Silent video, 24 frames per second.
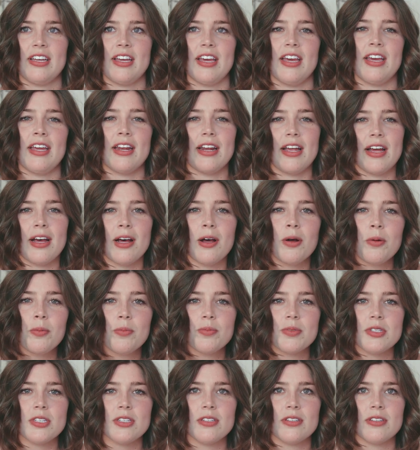It
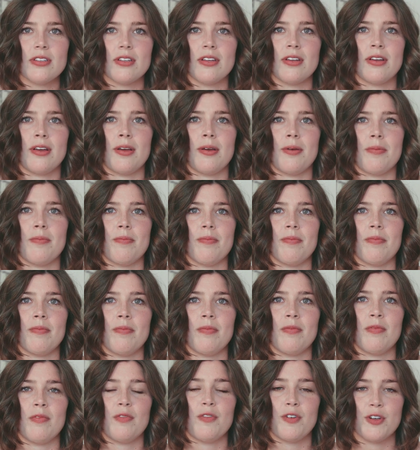helped
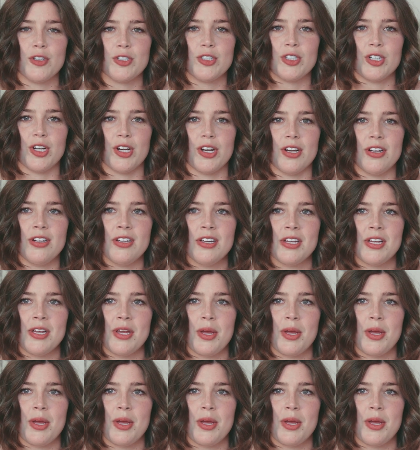for sure,